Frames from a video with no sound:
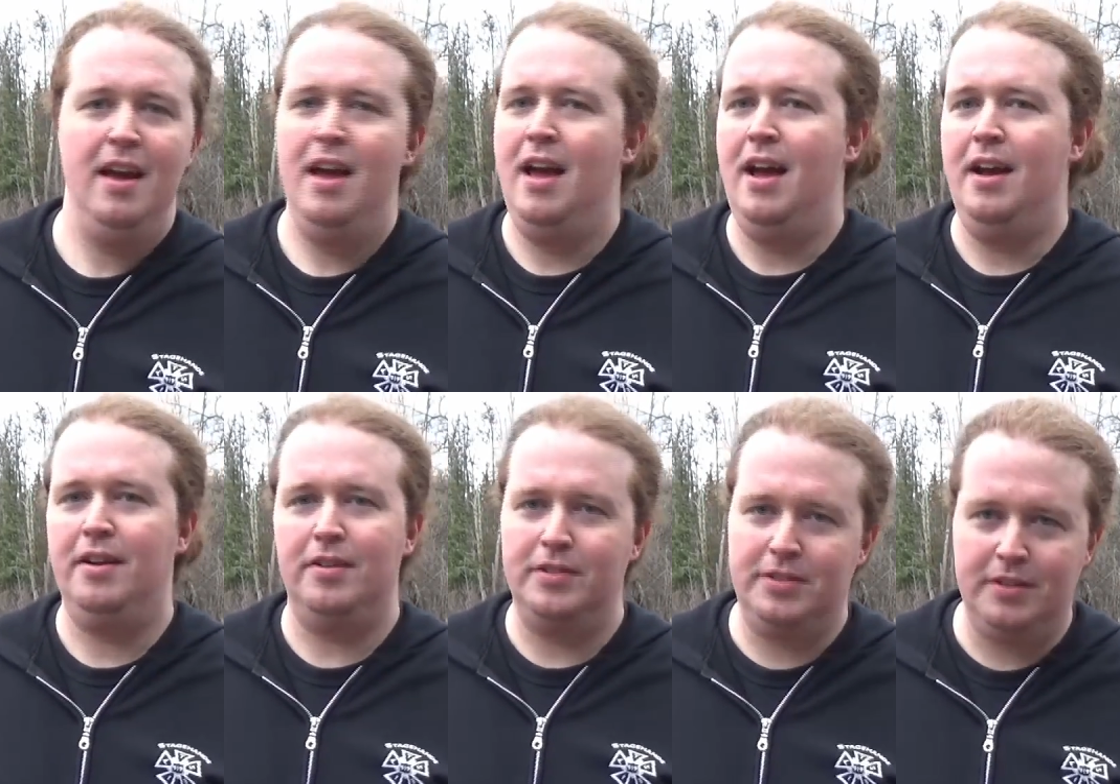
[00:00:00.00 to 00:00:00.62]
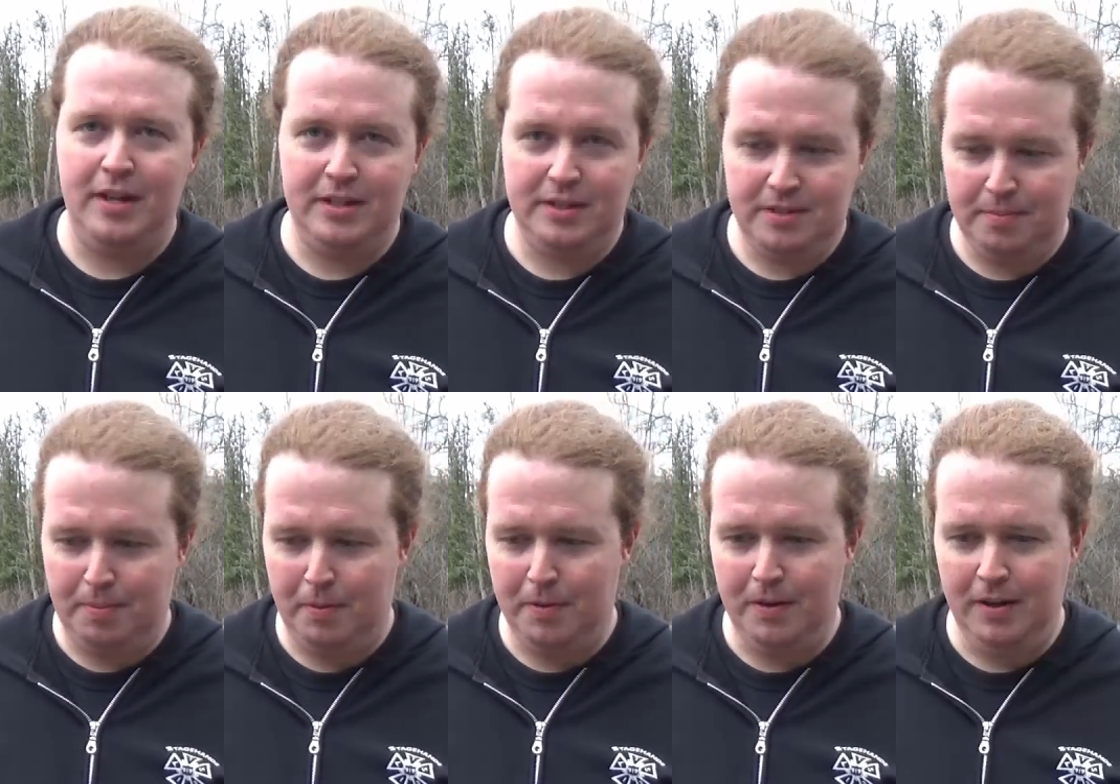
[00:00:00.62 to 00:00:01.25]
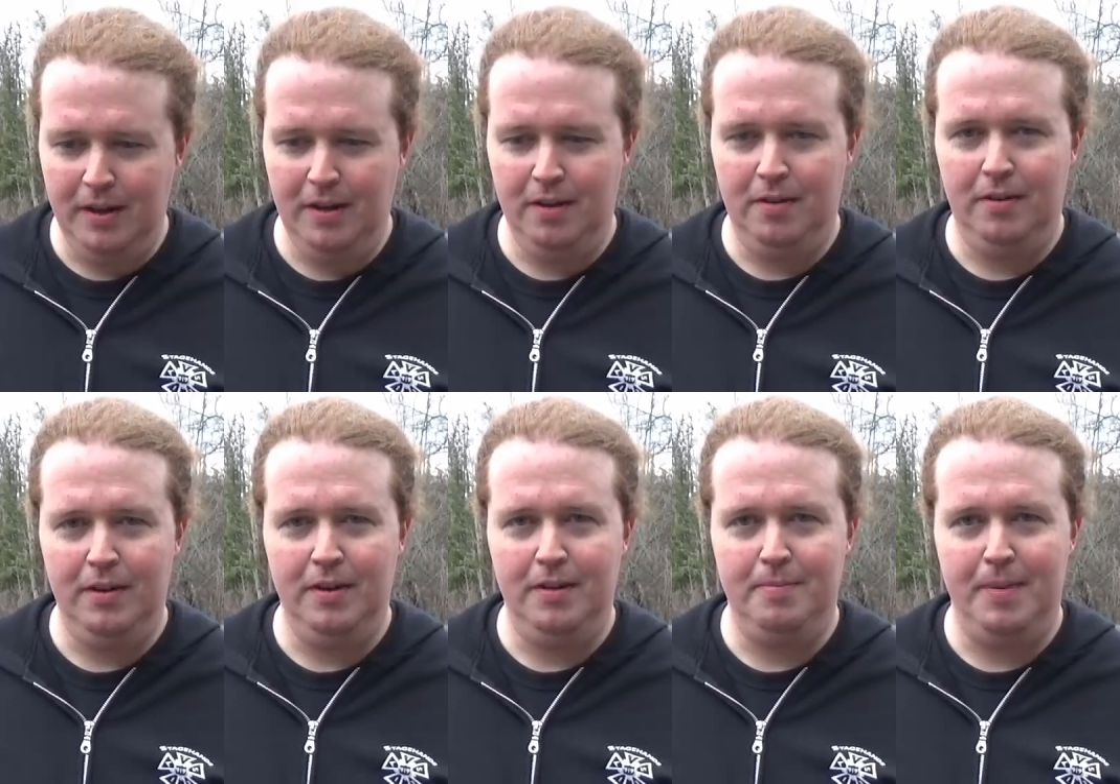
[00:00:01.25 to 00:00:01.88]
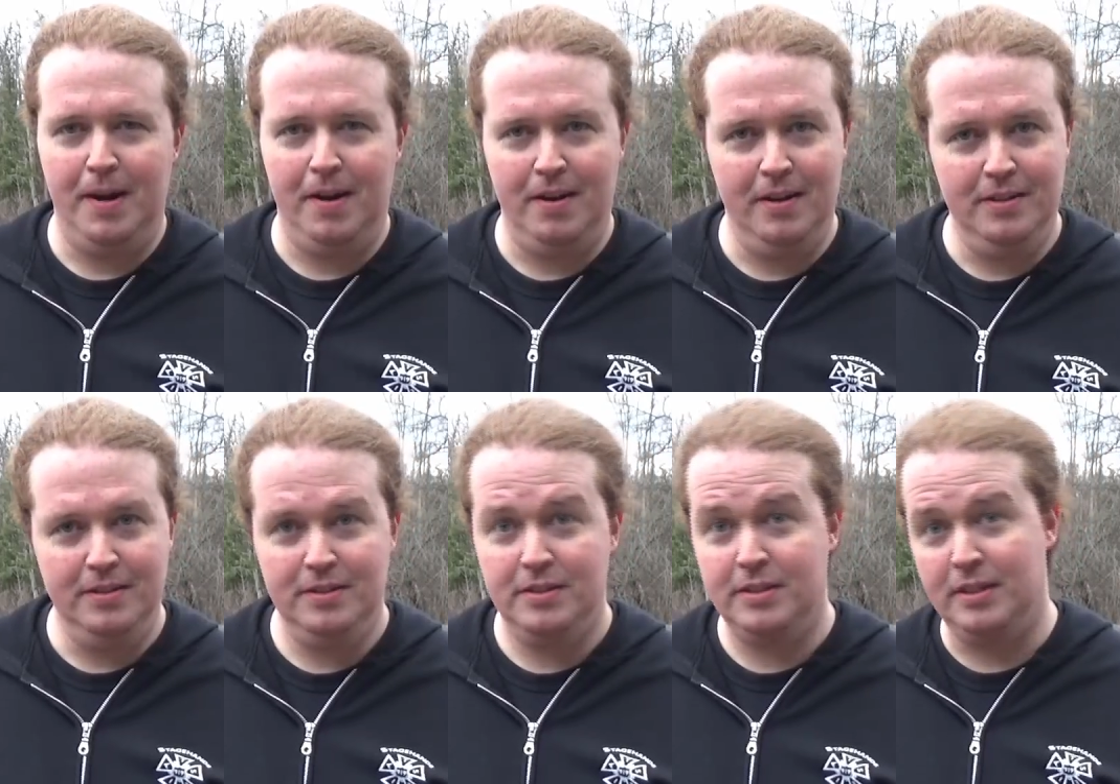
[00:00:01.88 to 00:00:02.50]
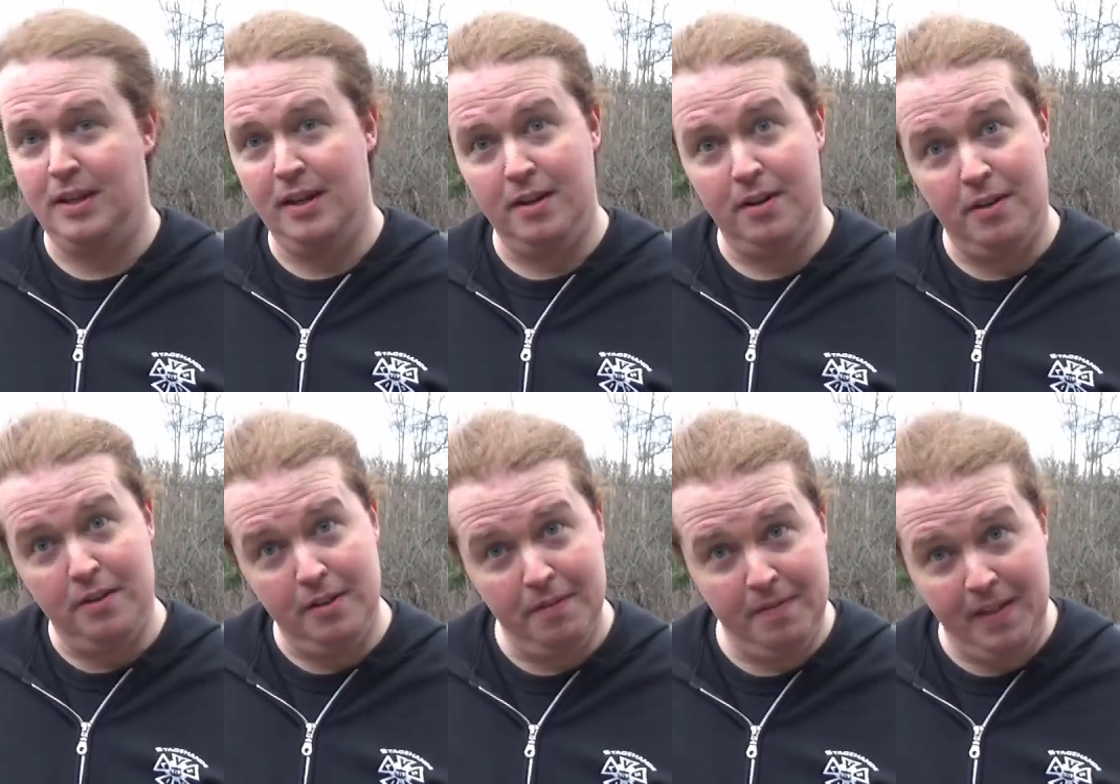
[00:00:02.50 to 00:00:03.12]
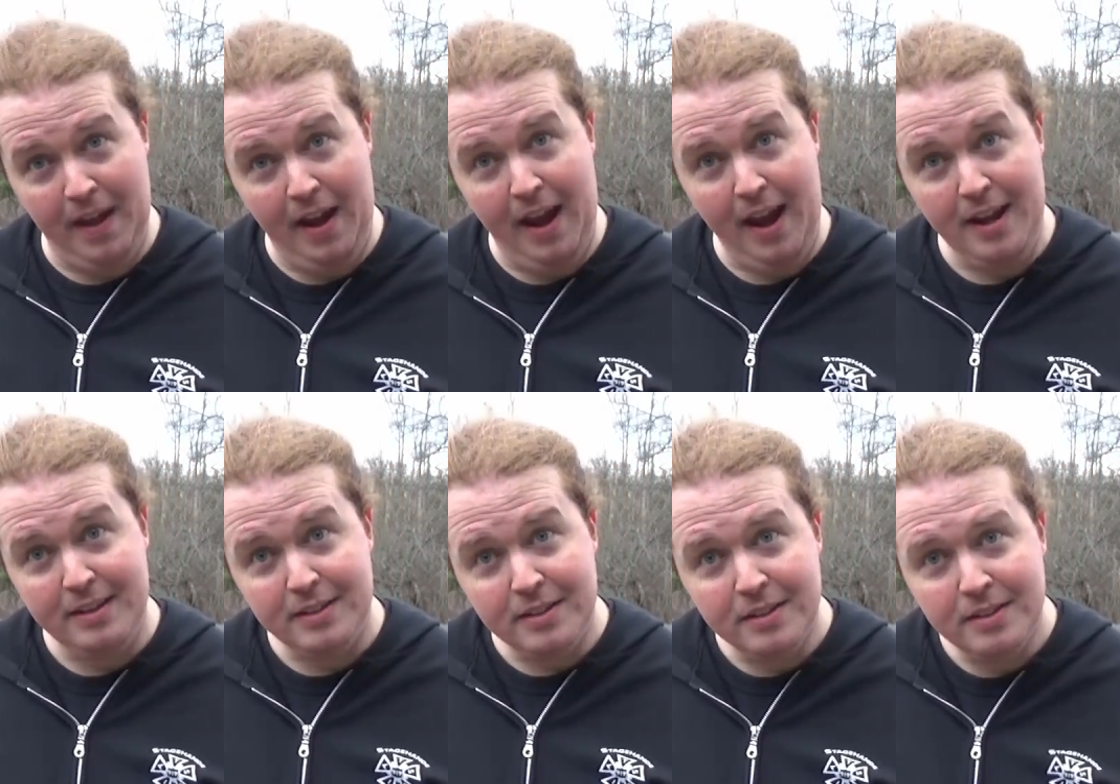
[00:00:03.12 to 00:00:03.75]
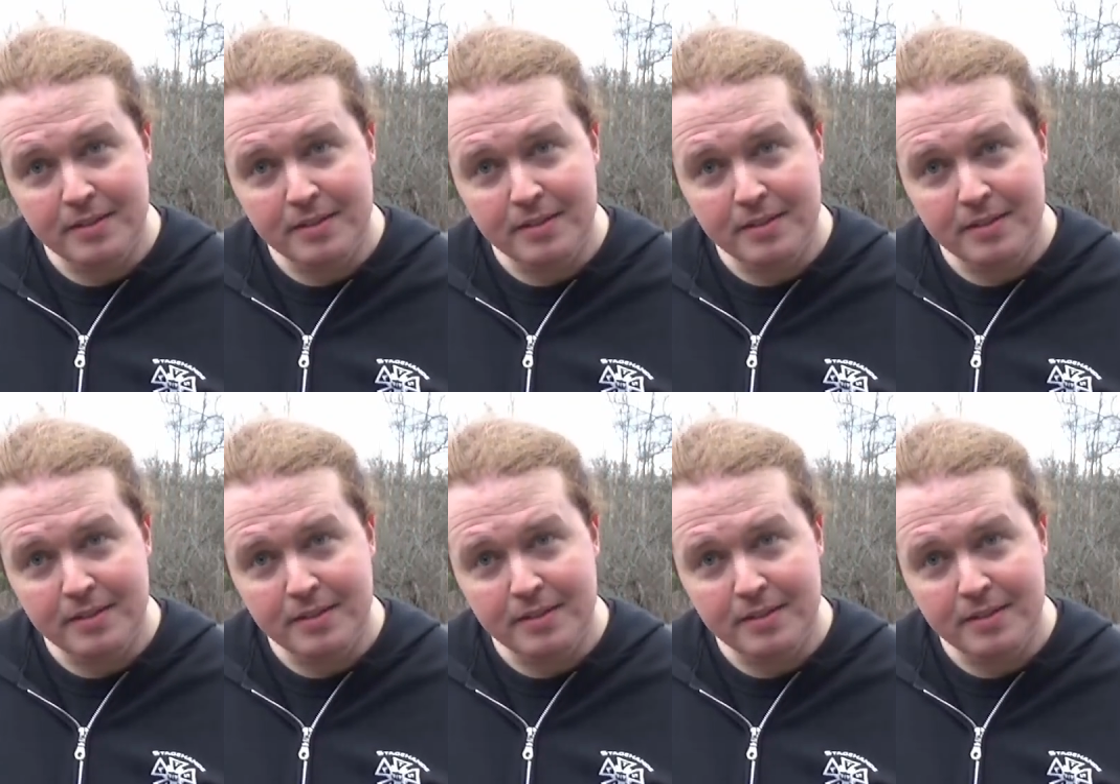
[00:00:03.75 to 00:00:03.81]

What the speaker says: And you're also not supporting oil barons and all of that.